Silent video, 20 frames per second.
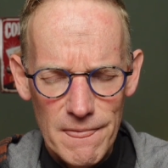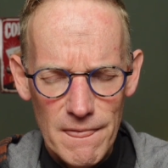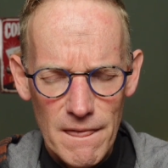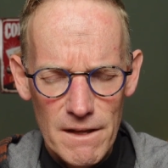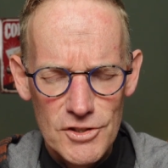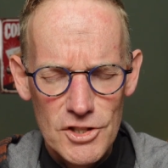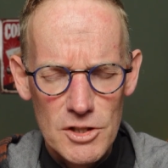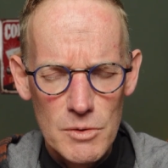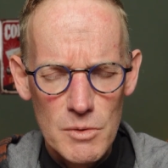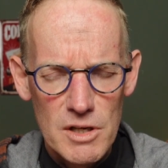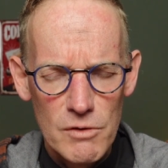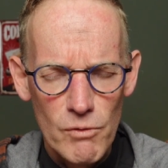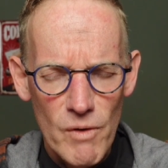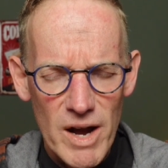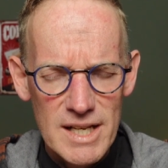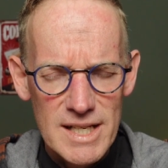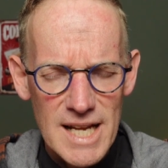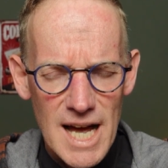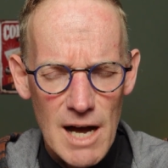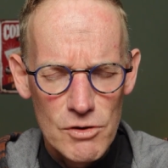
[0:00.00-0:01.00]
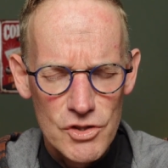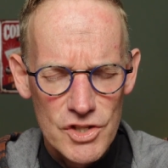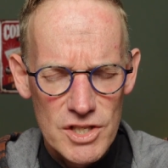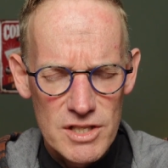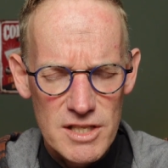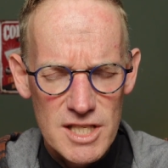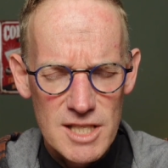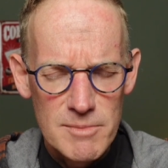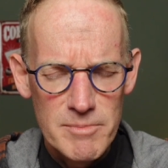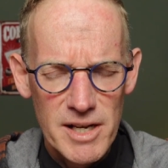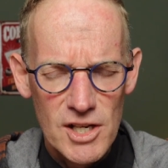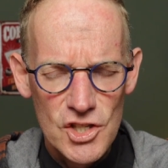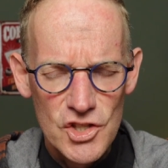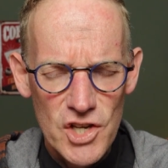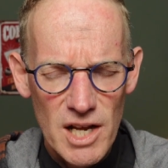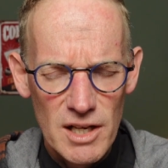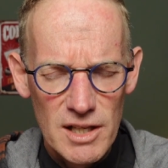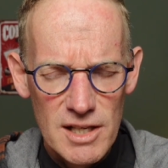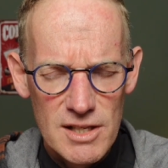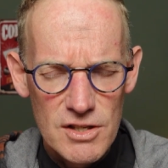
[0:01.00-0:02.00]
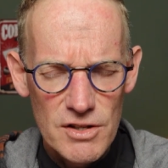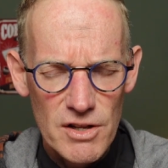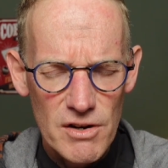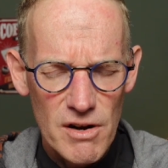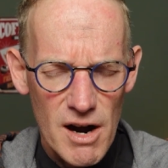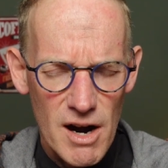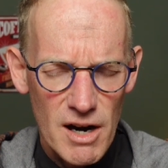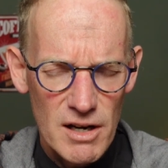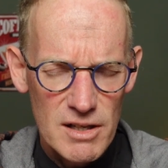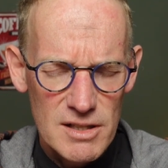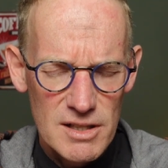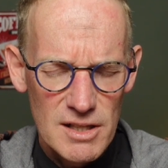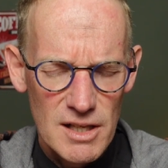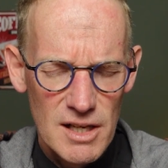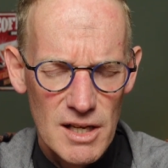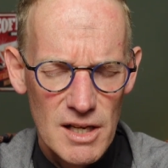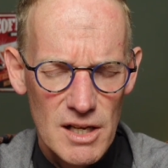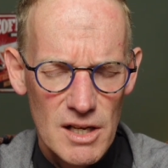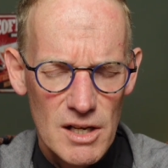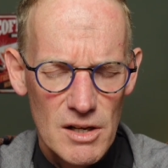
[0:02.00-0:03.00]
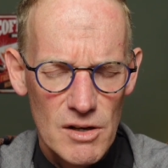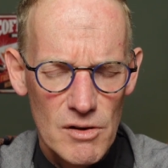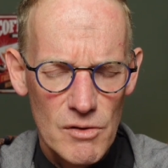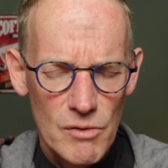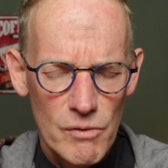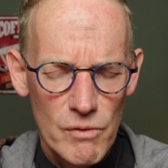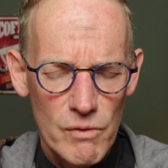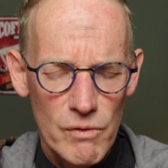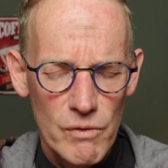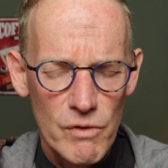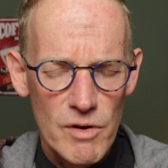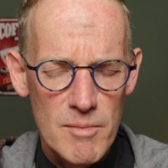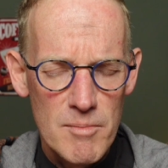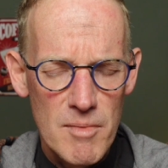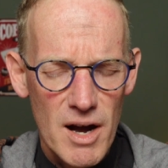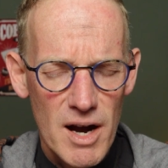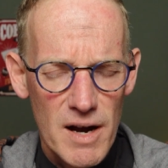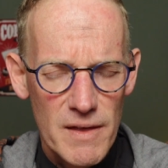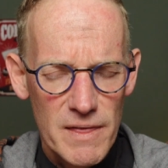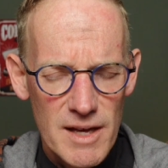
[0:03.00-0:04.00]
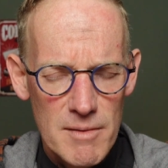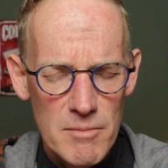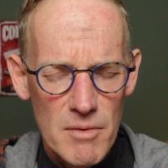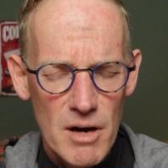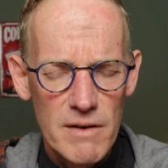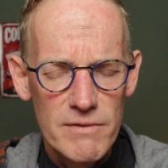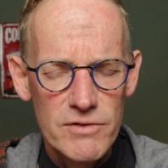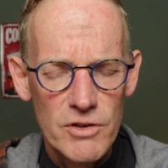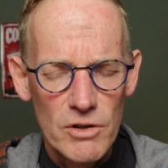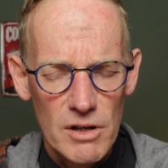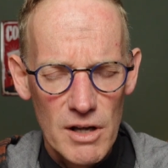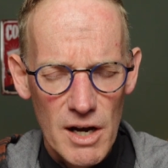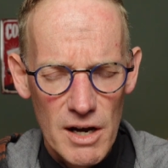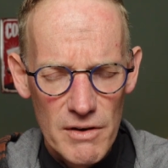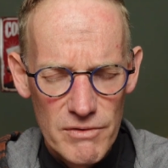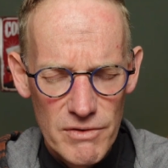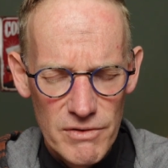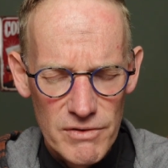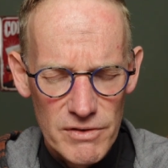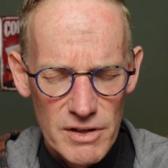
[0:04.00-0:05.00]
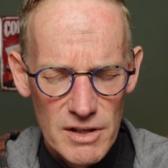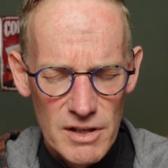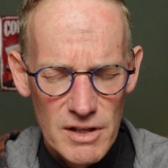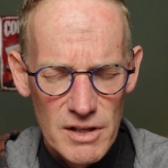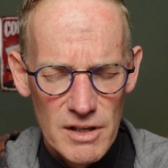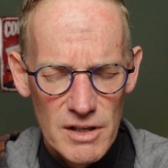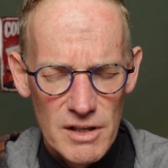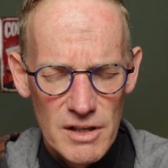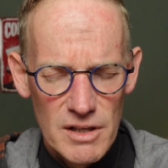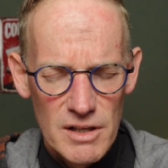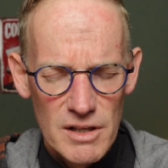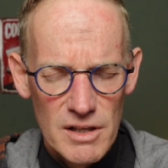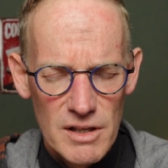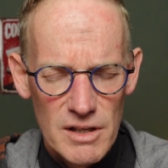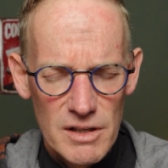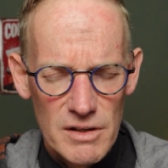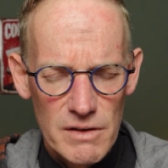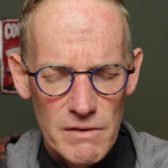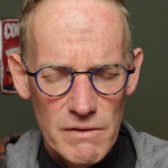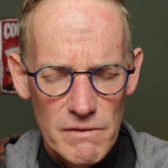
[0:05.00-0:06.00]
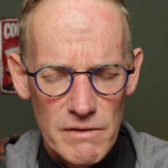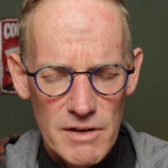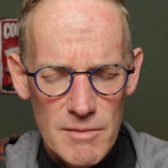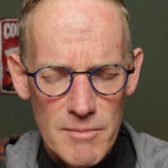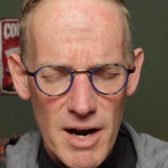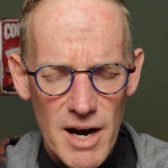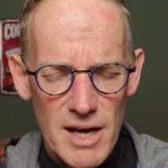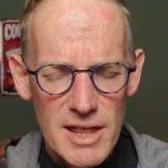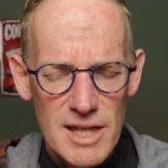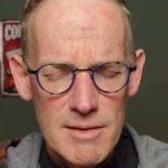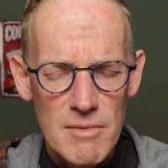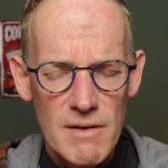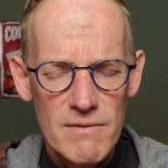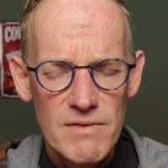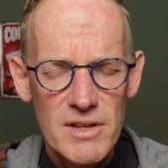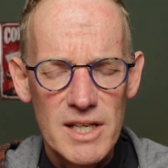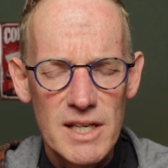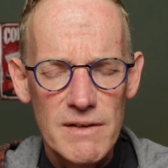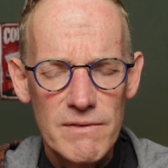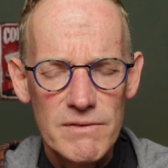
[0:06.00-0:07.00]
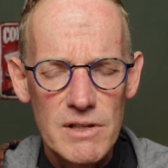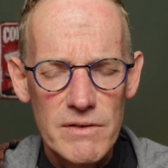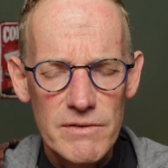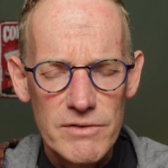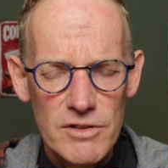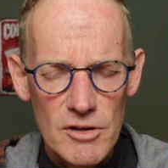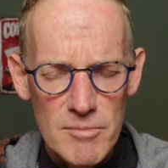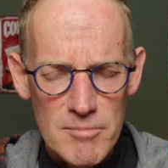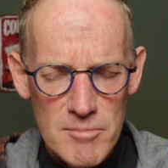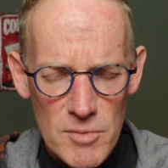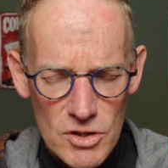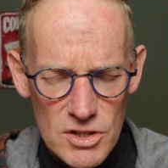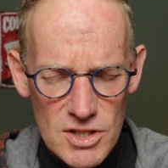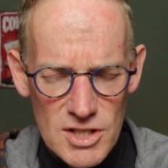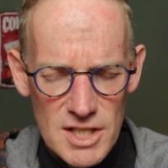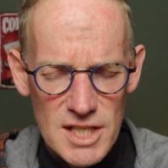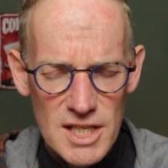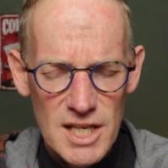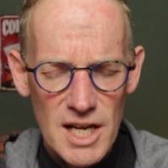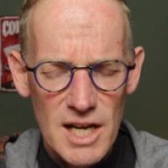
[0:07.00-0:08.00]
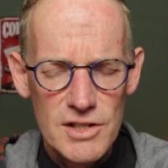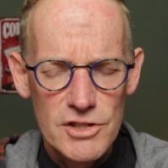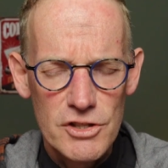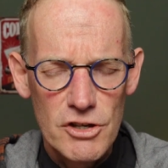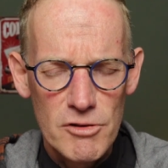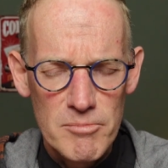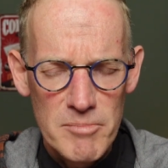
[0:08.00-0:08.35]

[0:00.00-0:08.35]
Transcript: That you would right now, Jesus, speak gently to their heart. Remind them of your love. Remind them of the gift of your mercy and your